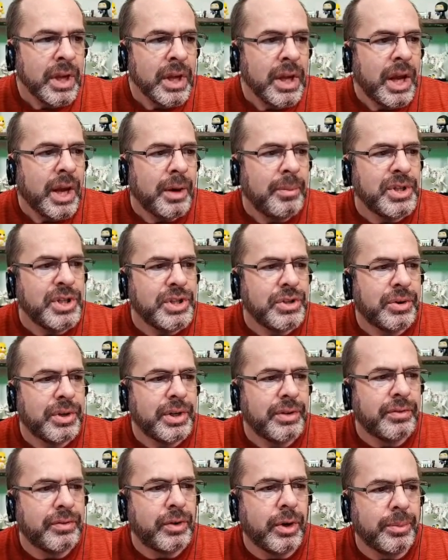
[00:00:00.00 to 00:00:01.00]
A majority
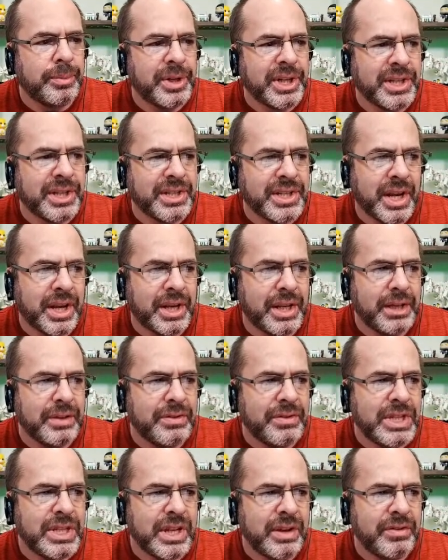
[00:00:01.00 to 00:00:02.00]
of corporate
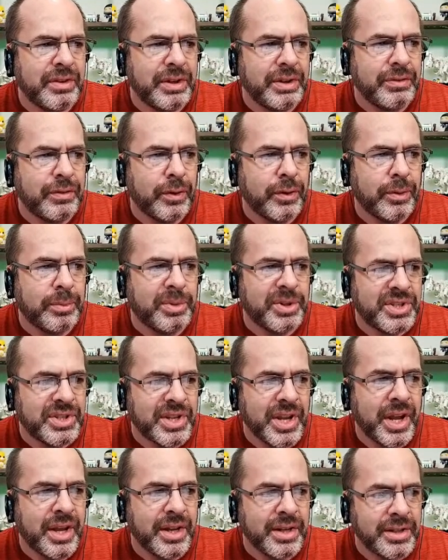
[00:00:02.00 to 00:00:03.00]
executives,
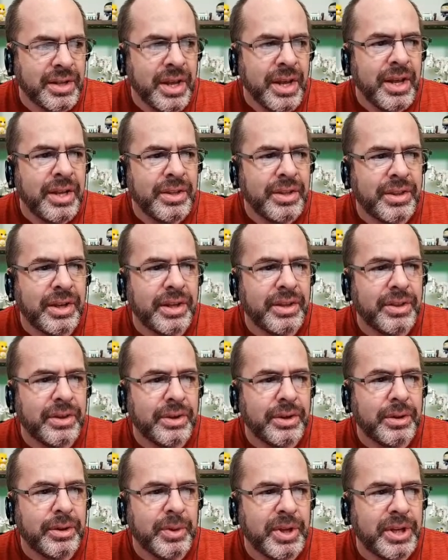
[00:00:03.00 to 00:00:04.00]
74%, think their
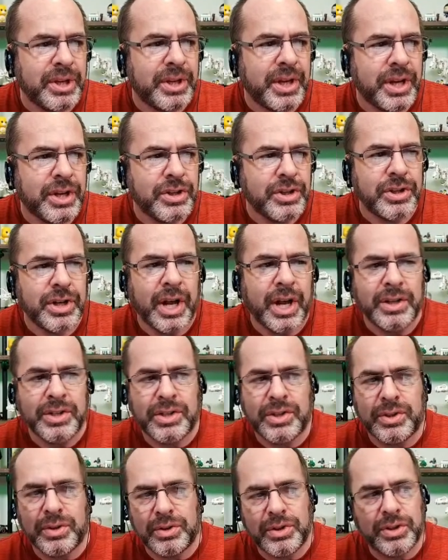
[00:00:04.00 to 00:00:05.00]
communication on
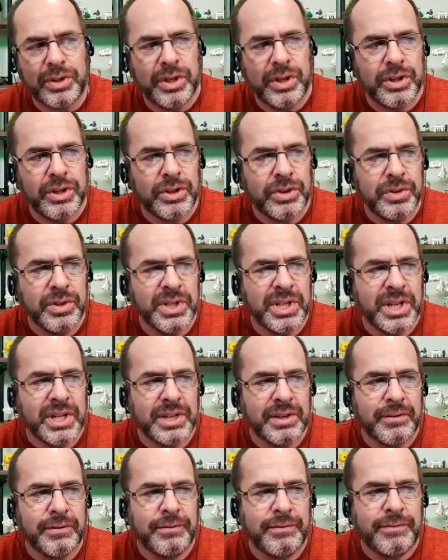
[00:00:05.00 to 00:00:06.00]
social issues is
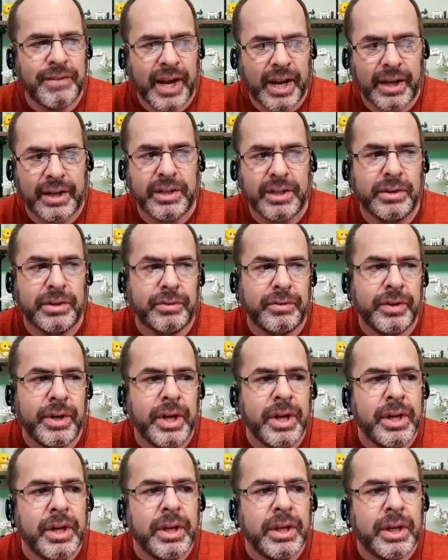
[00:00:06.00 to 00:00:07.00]
effective,
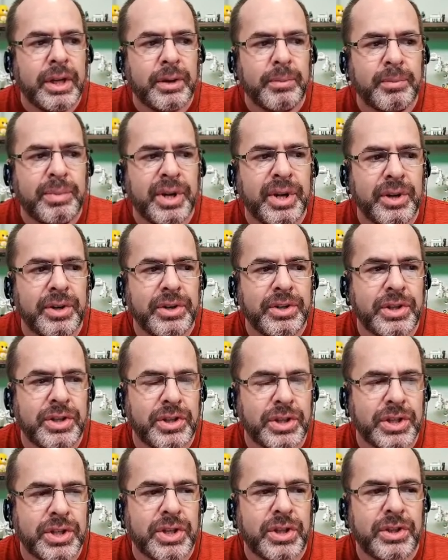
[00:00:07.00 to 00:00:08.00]
compared to
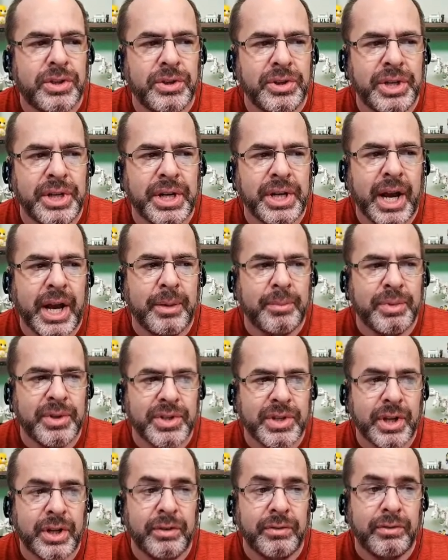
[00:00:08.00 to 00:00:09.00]
just
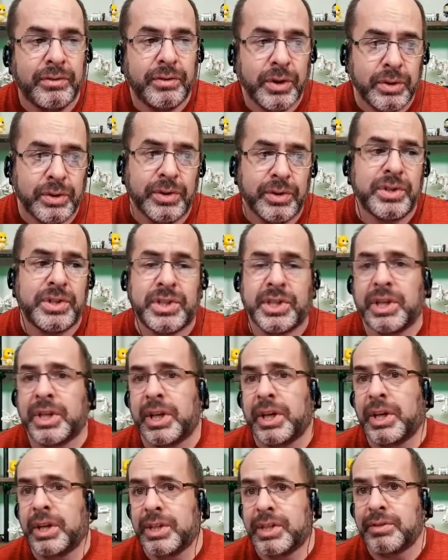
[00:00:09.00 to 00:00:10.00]
39% of voters
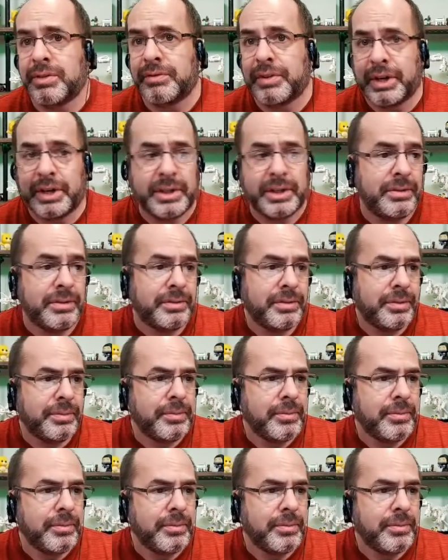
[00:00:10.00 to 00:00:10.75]
thinking it's effective.